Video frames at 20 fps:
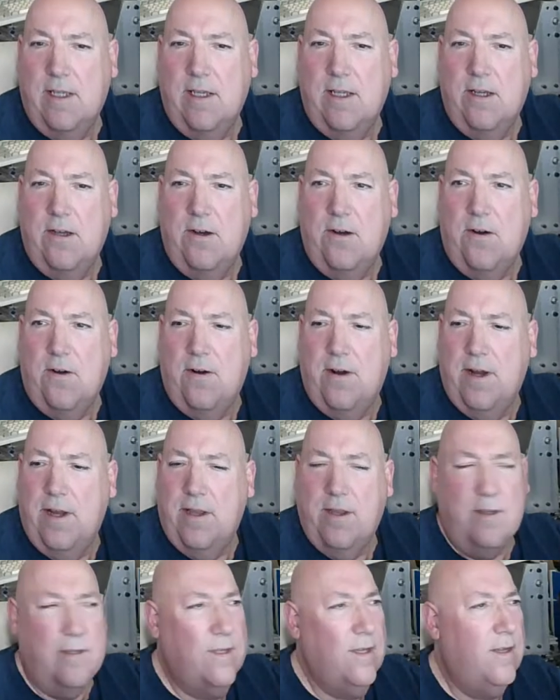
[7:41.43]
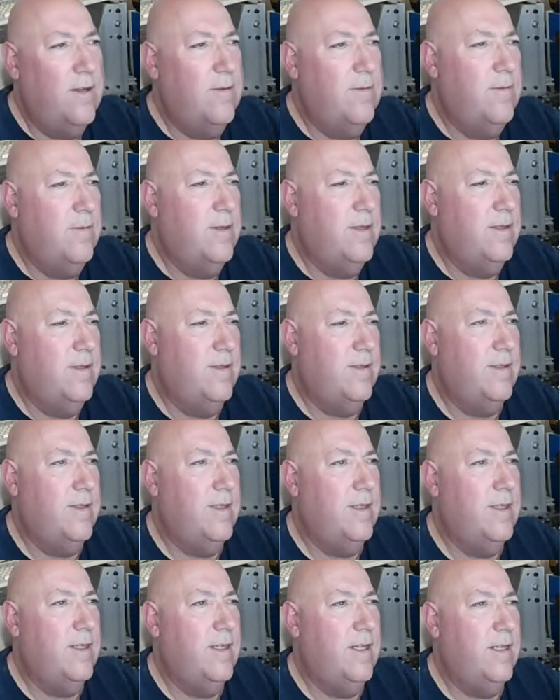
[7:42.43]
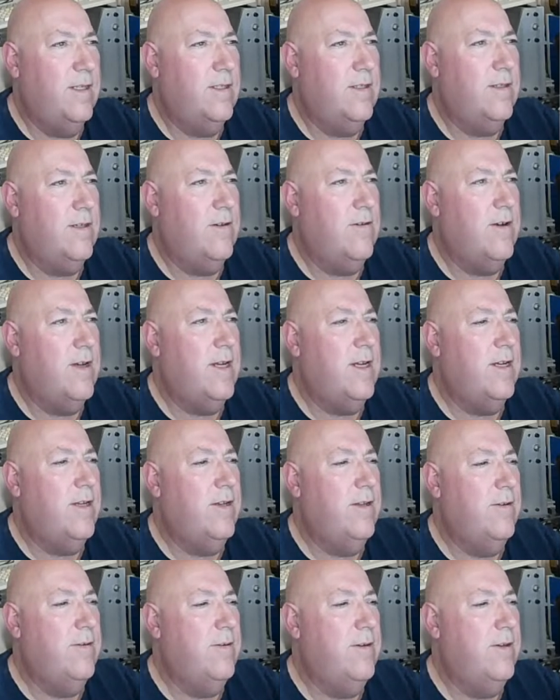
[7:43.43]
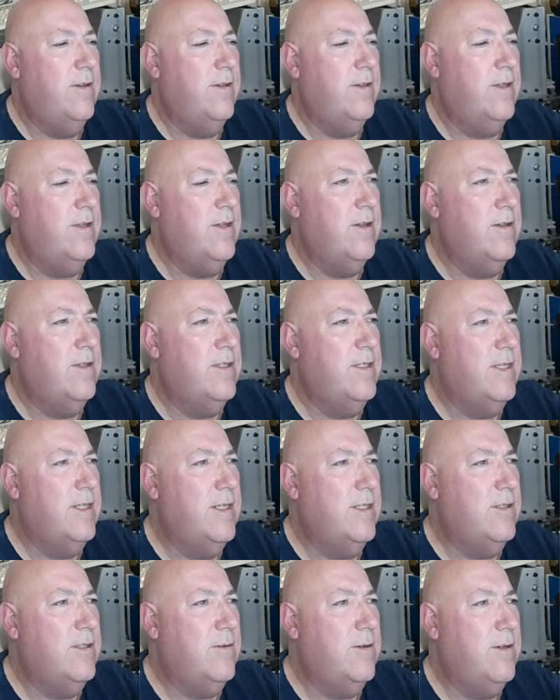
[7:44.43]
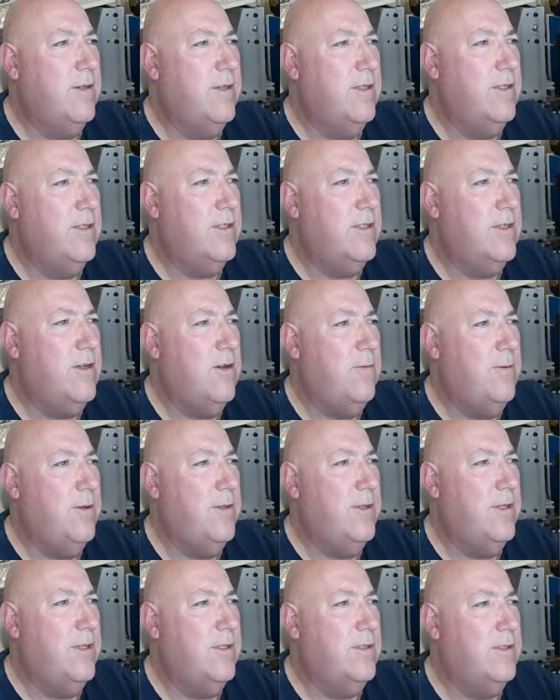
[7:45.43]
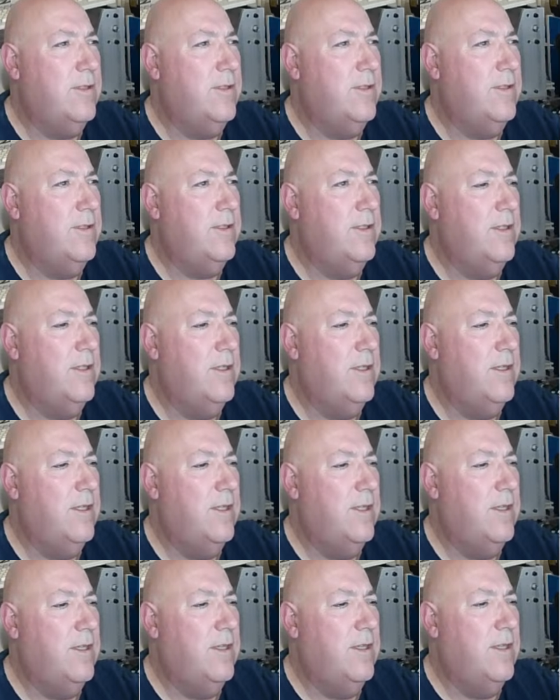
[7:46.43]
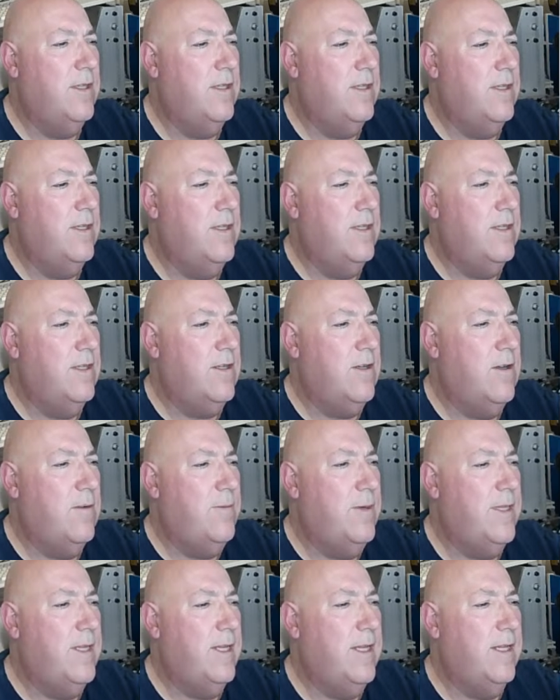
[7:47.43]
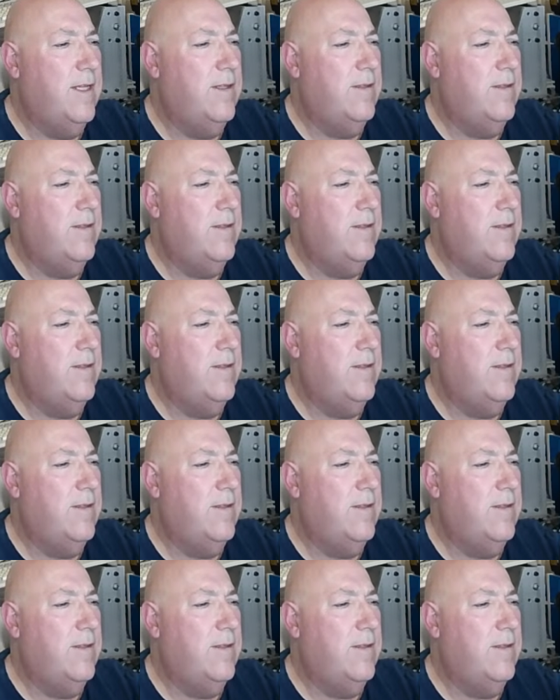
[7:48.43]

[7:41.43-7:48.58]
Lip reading: Alright, so let's create another content. So I'm going to just copy this. Copy that.